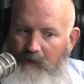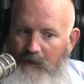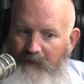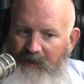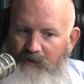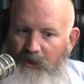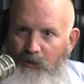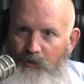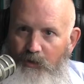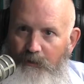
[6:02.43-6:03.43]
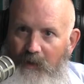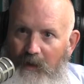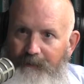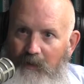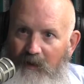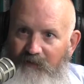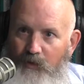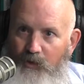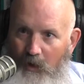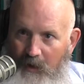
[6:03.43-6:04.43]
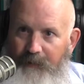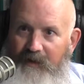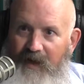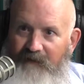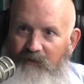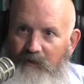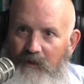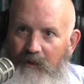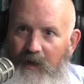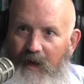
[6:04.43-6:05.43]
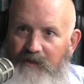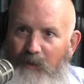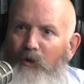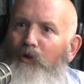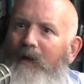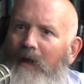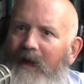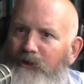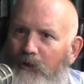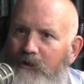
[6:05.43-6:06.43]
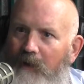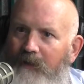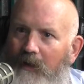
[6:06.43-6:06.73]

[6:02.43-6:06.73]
I think it was a YouTube clip of you talking about the African diaspora. You're doing a lecture or something.